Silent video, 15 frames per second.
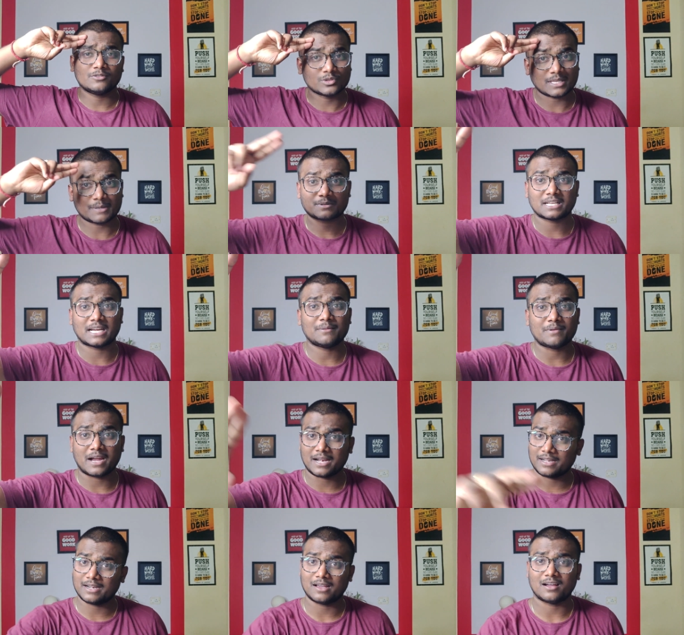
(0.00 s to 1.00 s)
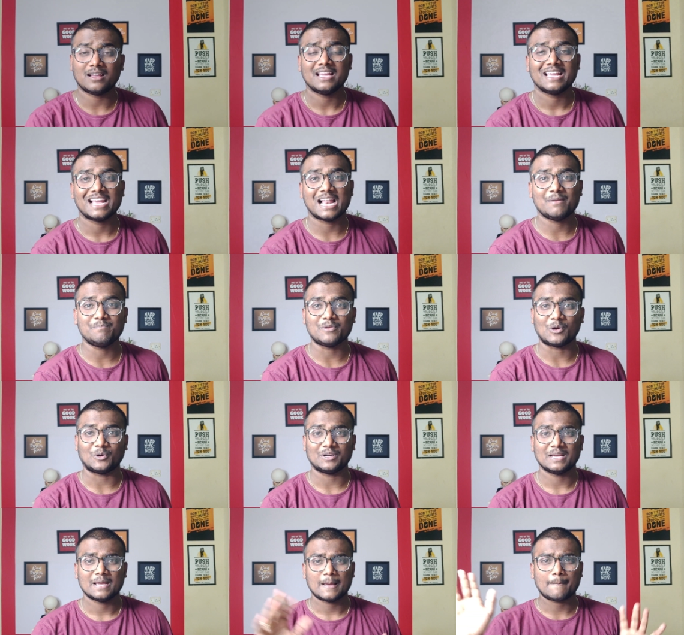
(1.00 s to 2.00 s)
Do subscribe and help me
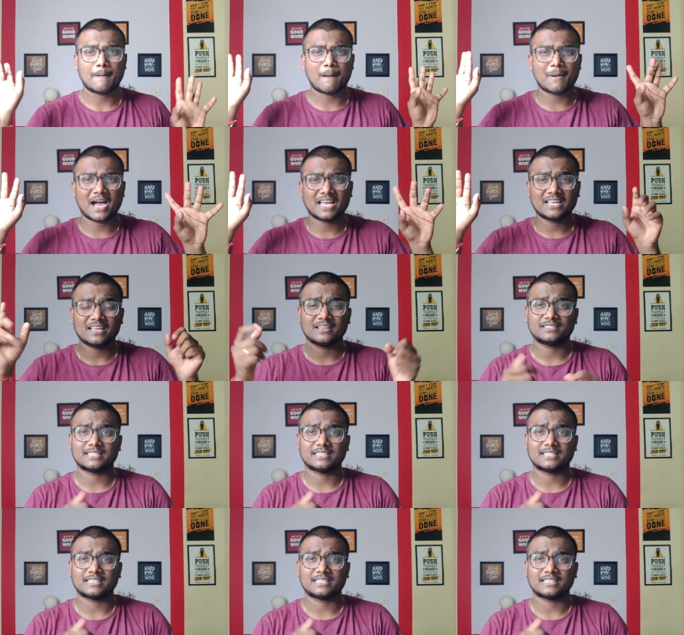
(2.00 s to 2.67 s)
out. Bye-bye.